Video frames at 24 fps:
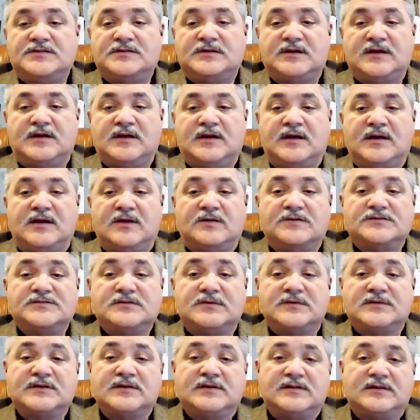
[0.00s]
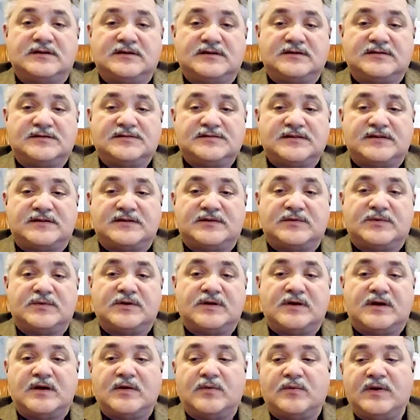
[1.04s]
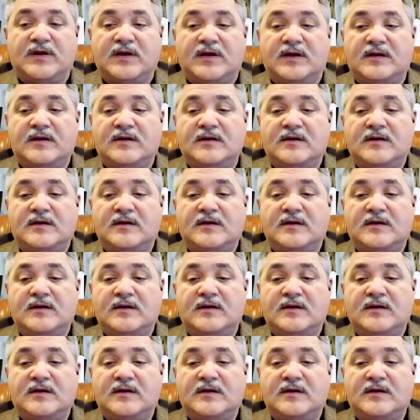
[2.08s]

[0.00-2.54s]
and also at the Clinical Center, where I ran